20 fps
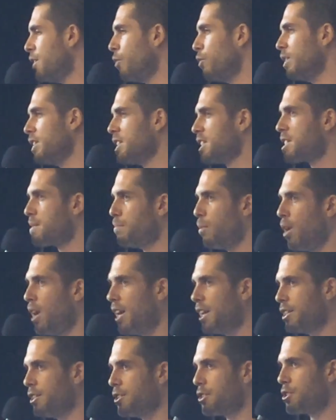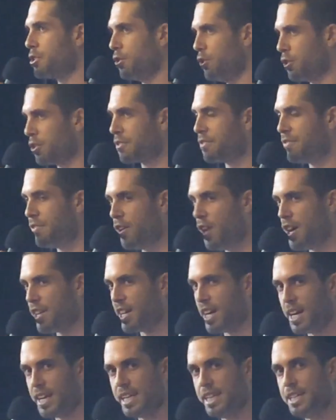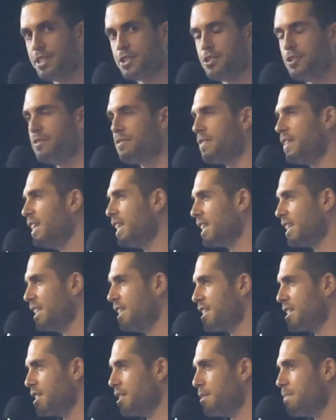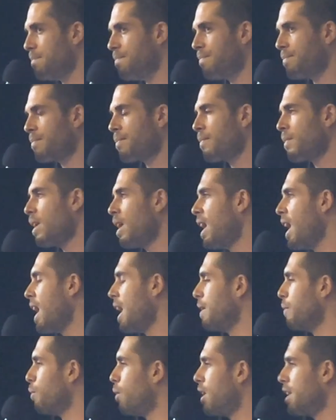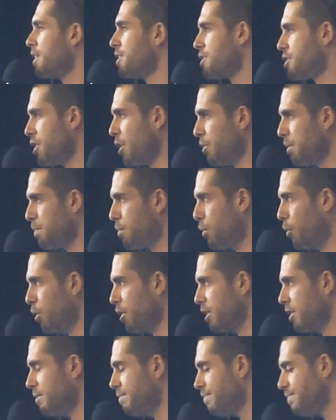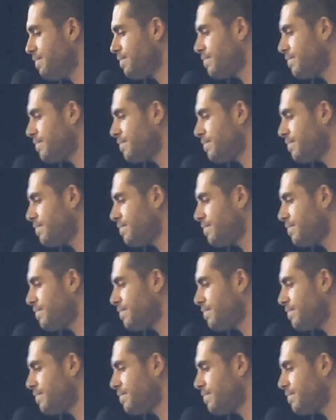will inspire you to look further into veganism and why it is so important.